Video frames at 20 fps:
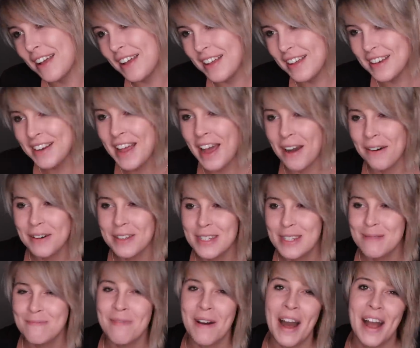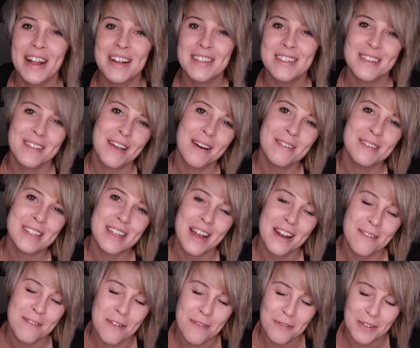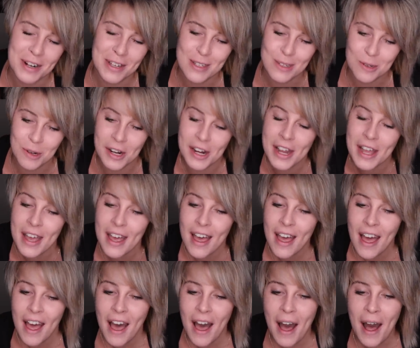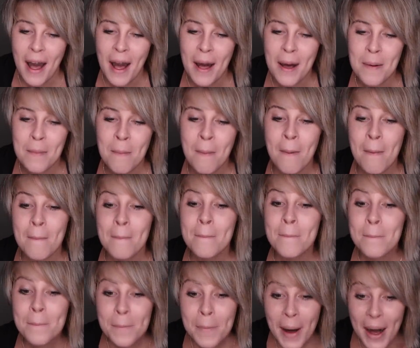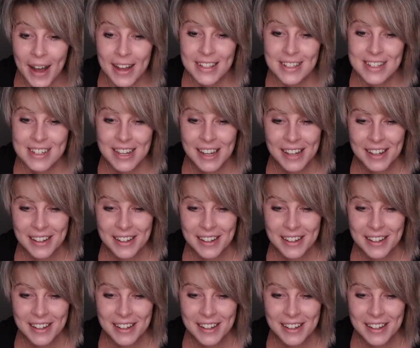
and now it's mine. So that was kind of a funny story. Um, but